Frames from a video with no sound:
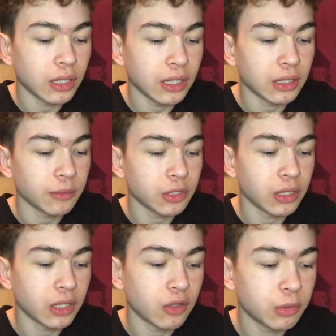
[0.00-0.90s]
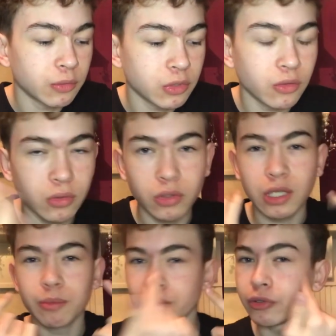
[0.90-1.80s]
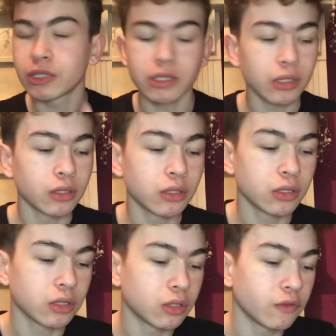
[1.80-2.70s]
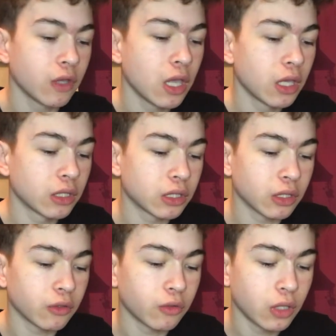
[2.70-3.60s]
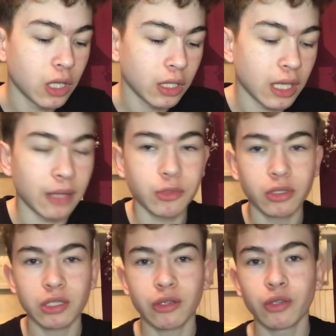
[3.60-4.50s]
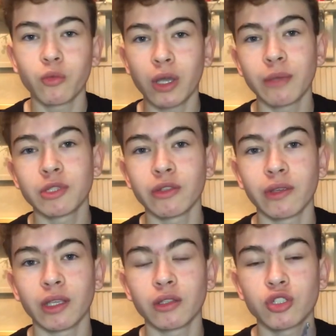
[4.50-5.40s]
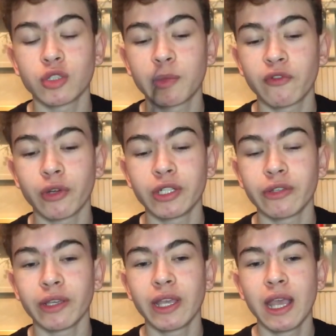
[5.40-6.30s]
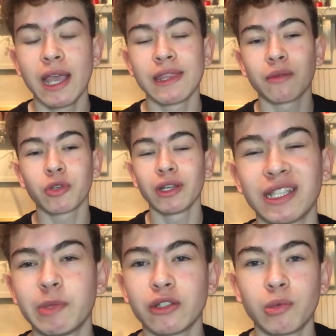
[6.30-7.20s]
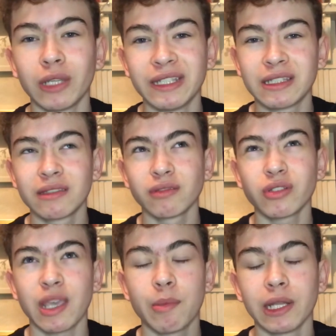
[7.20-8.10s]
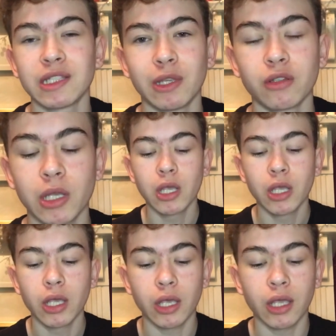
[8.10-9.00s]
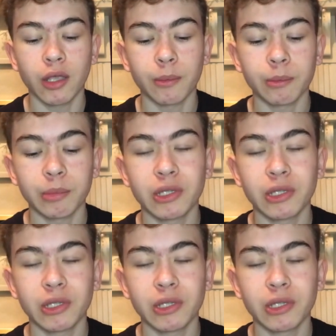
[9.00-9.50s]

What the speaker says: Yeah, and I'm gonna help them do all their bruising and stuff. So yeah, I'm gonna tell you what I'm doing just before I do it, and then I'm gonna like speed it up or like not skip it, but like speed it up.